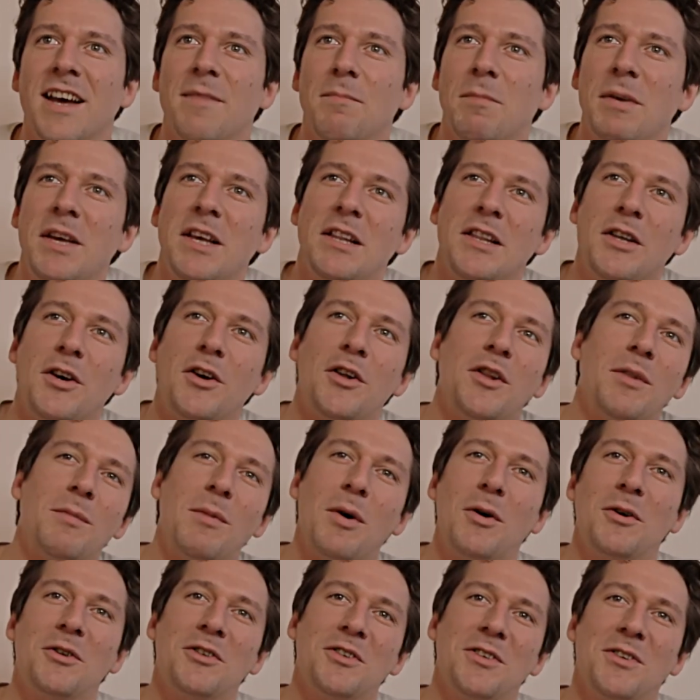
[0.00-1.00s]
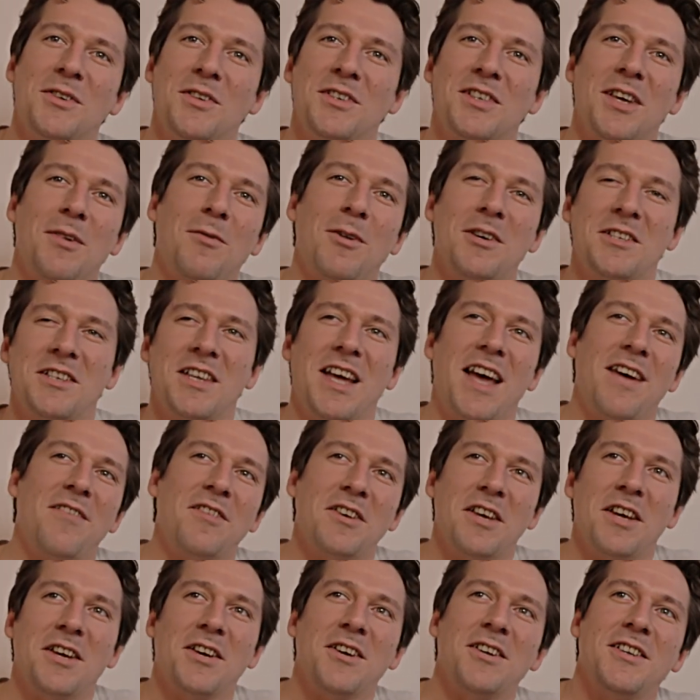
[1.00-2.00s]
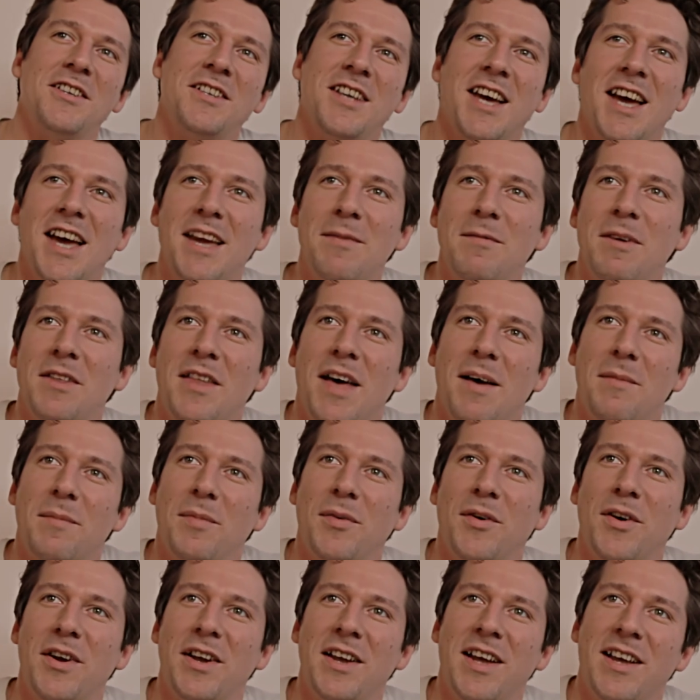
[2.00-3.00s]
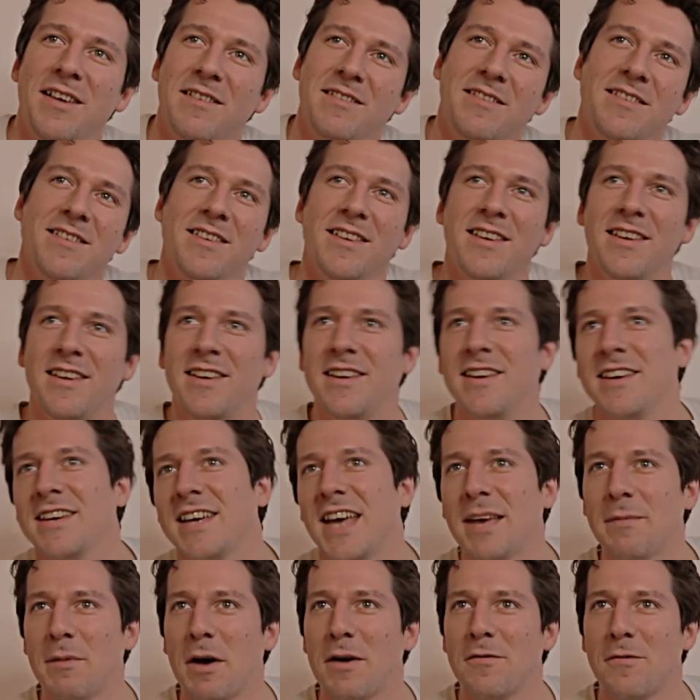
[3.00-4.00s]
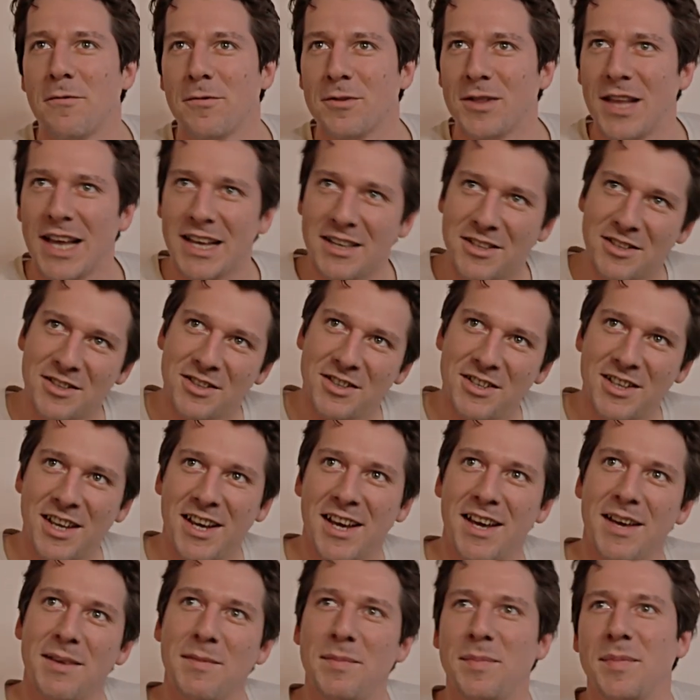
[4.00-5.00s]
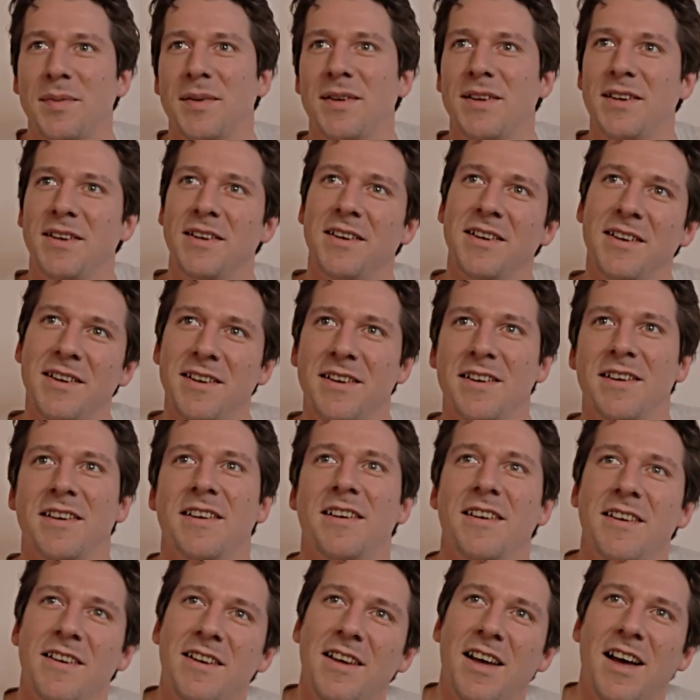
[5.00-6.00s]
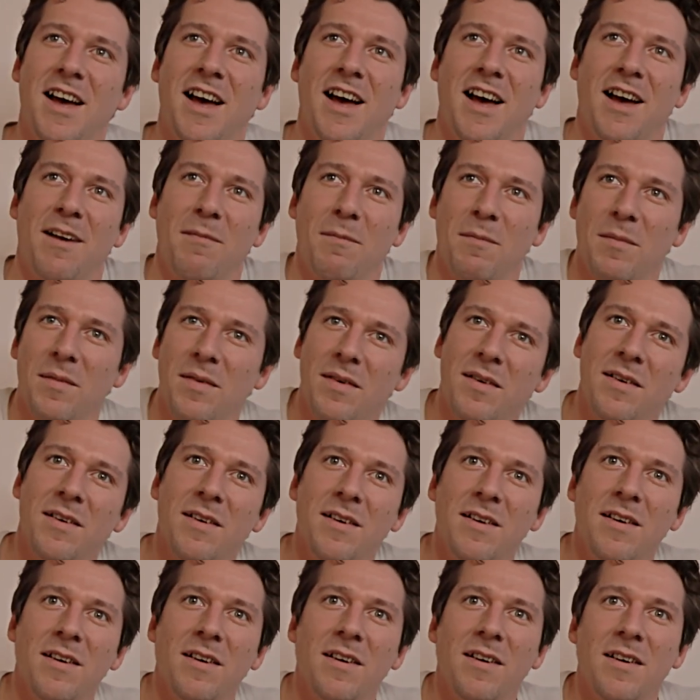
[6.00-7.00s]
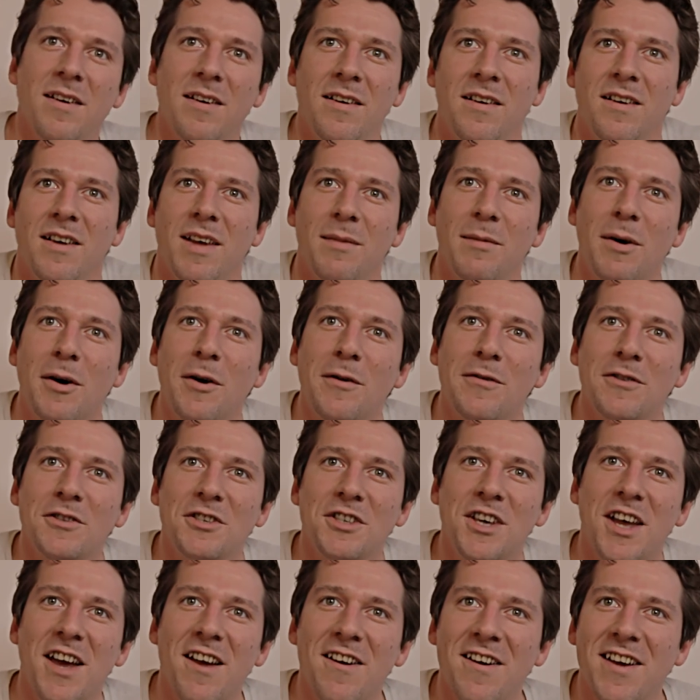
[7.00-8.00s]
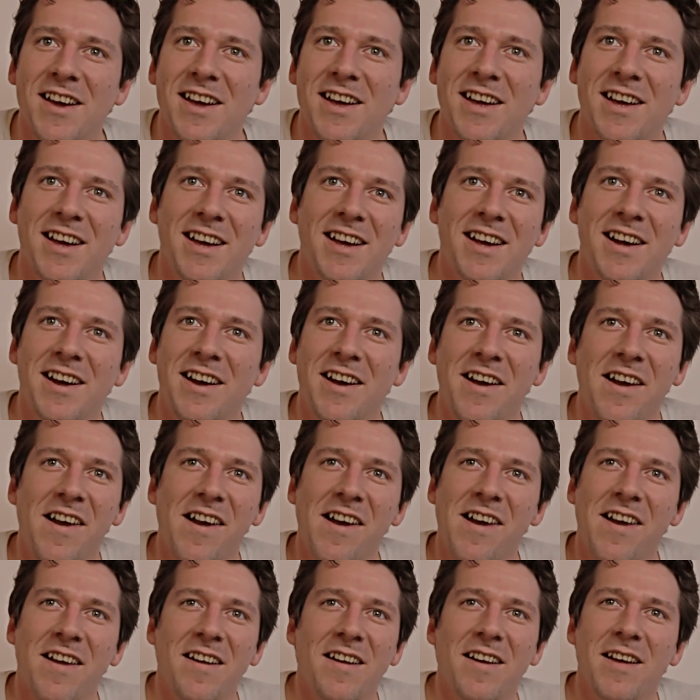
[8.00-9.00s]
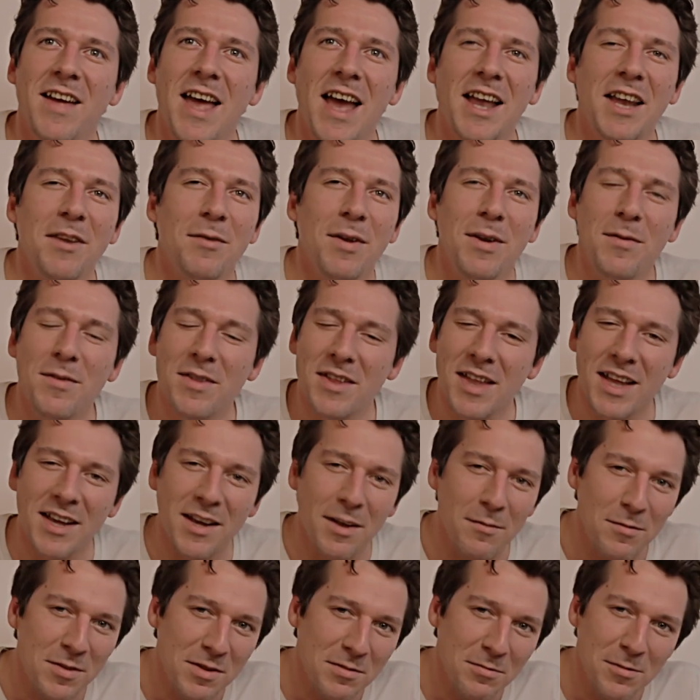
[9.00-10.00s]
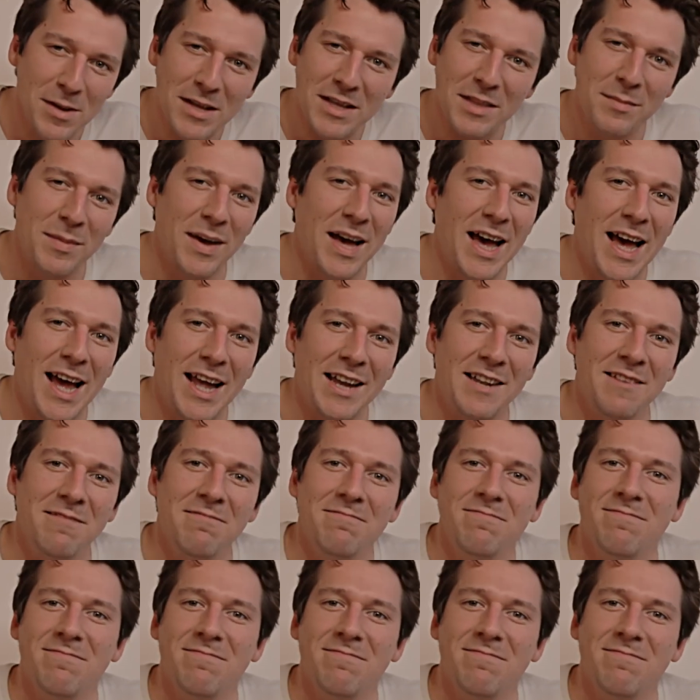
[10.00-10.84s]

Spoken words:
be a little emotional because I wasn't having a good time at that point. I came out of a relationship and... Am I oversharing? Anyway, it was really bad.